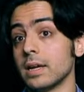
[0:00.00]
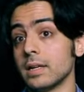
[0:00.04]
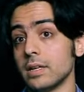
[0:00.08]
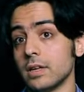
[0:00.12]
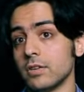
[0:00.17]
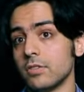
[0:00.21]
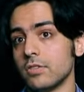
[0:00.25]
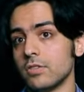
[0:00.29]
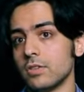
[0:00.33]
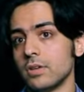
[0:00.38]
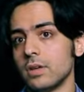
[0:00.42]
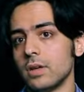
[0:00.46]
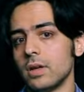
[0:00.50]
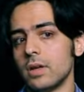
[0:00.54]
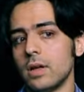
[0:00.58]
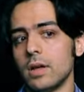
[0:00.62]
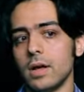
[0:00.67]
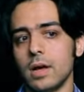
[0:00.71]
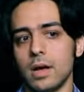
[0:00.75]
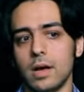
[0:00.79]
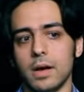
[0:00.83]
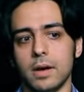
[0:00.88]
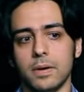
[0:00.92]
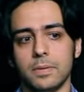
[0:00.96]
English.
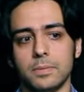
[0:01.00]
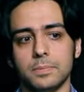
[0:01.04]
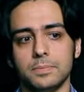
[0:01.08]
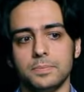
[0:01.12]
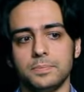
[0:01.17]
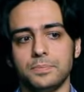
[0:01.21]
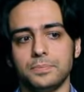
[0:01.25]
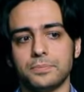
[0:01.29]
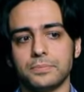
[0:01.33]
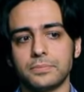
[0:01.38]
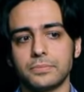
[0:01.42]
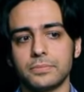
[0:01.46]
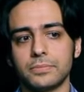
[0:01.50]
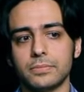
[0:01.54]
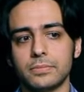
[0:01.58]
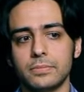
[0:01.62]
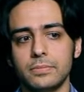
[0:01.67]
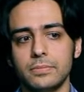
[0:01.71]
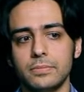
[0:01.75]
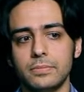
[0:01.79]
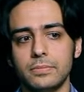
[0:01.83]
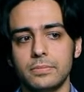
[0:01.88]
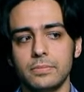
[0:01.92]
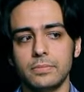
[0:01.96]
Um,
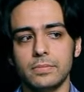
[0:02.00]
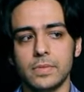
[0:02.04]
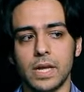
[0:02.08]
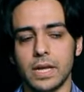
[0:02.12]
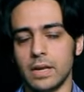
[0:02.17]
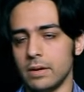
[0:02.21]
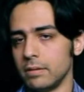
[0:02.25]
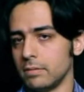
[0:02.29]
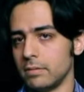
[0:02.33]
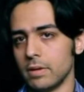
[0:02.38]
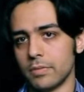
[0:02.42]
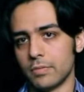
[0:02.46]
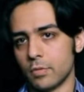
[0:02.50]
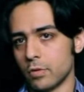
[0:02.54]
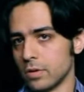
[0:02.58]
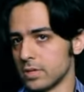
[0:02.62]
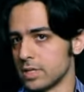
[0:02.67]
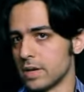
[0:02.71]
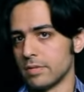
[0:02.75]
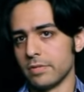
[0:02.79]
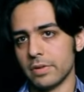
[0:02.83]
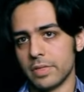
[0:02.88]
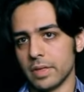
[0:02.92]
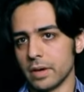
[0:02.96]
and of
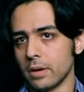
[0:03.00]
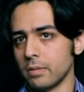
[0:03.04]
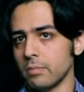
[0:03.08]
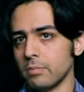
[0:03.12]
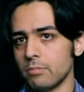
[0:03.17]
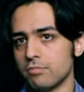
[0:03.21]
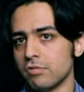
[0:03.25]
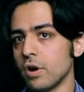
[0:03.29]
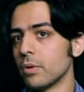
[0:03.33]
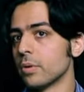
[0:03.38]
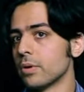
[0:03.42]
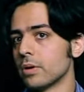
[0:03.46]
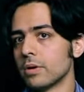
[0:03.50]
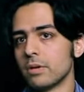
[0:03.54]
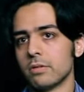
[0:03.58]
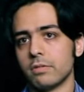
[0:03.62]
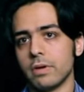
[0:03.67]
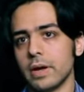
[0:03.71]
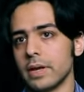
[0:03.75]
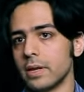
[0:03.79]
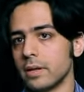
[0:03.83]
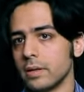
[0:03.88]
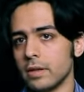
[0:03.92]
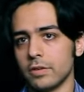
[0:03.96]
course everything broke,
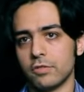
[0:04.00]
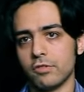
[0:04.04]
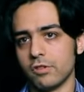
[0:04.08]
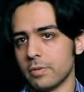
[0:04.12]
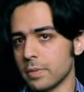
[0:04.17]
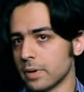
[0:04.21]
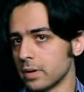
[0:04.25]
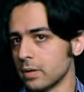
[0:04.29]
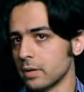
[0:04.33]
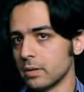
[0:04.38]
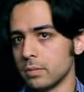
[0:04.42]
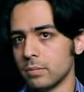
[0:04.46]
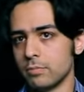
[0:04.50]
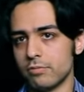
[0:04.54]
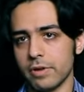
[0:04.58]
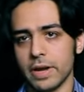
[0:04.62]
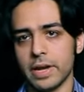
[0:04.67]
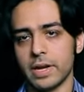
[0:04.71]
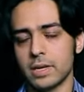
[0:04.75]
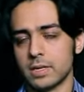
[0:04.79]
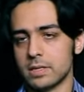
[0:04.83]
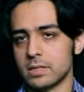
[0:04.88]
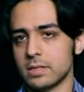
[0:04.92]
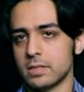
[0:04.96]
right? The terminal
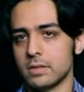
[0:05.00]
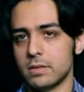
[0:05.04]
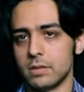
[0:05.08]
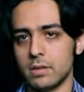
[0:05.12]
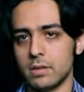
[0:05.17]
breaks.